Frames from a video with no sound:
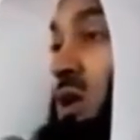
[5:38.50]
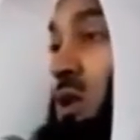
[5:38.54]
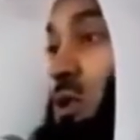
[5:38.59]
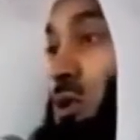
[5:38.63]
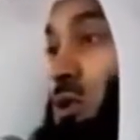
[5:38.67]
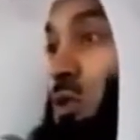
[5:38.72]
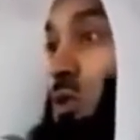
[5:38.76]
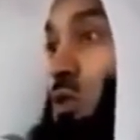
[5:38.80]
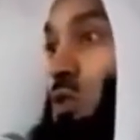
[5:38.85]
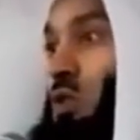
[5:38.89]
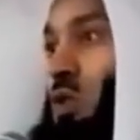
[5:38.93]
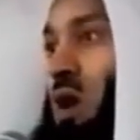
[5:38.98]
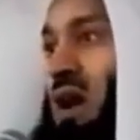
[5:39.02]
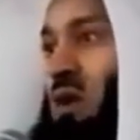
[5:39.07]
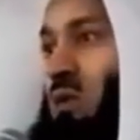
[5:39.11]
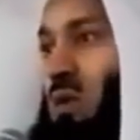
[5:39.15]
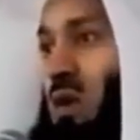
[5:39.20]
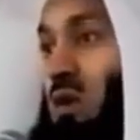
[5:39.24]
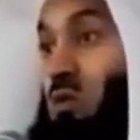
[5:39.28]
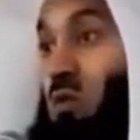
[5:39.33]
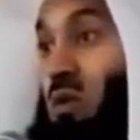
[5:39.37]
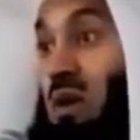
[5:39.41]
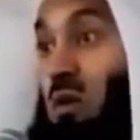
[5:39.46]
through and
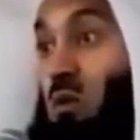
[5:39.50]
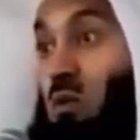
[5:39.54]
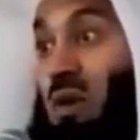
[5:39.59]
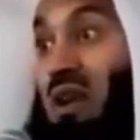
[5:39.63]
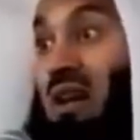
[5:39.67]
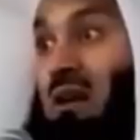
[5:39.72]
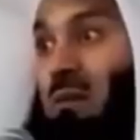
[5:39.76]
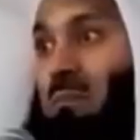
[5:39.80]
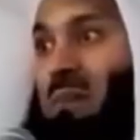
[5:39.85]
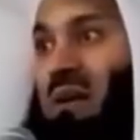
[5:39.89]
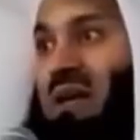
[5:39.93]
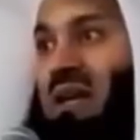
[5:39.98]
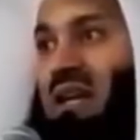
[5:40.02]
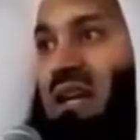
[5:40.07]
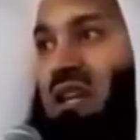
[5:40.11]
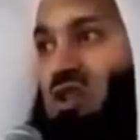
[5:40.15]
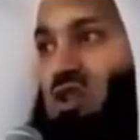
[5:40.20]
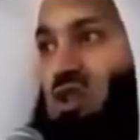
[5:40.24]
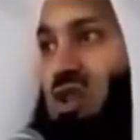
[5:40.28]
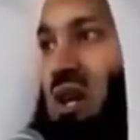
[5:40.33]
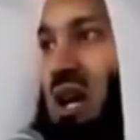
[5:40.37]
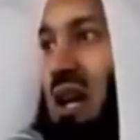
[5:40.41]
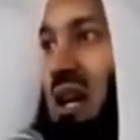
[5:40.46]
what we will be,
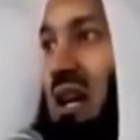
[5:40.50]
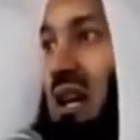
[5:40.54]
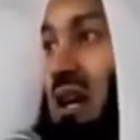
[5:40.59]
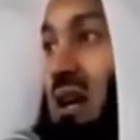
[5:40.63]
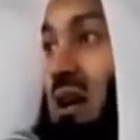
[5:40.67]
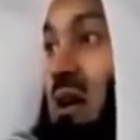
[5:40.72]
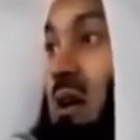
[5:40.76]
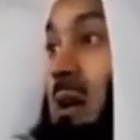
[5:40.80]
inshallah,